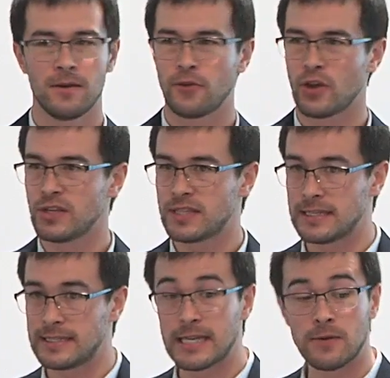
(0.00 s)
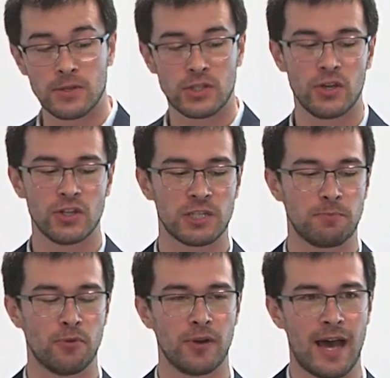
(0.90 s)
For those that didn't return to
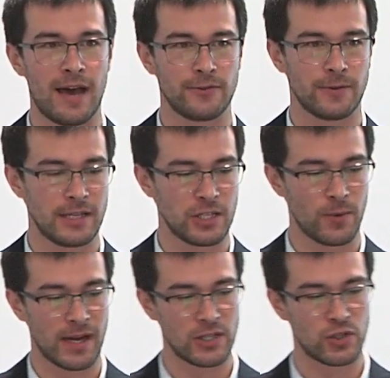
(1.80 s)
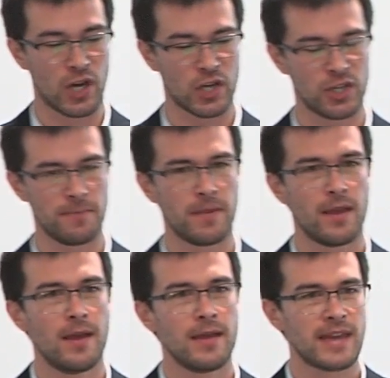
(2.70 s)
sport after ACL reconstruction,
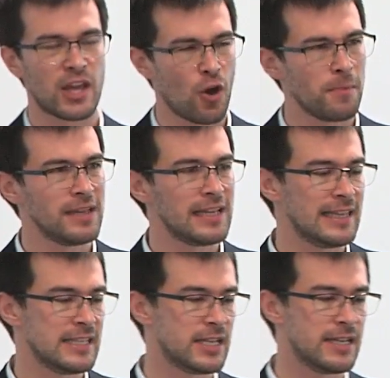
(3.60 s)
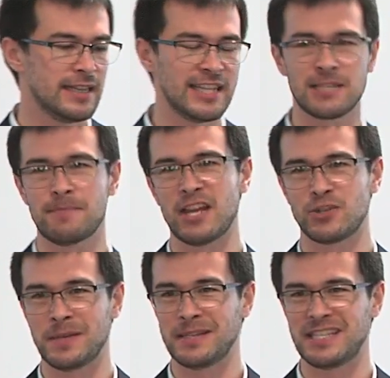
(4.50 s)
they commonly listed list
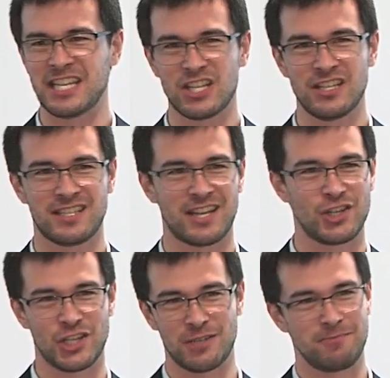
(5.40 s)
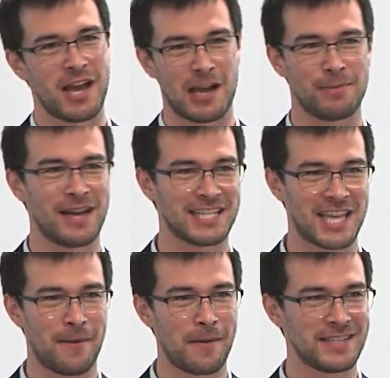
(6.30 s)
management decisions such as younger players
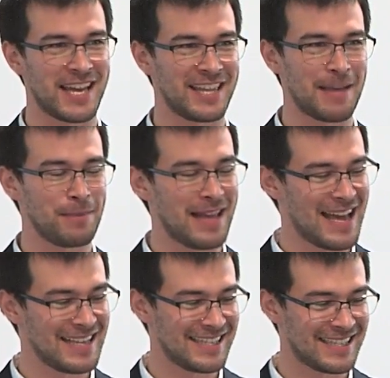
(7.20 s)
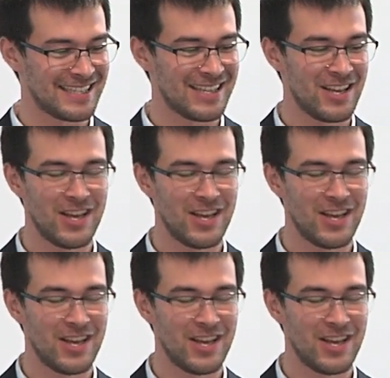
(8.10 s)
coming and taking their place,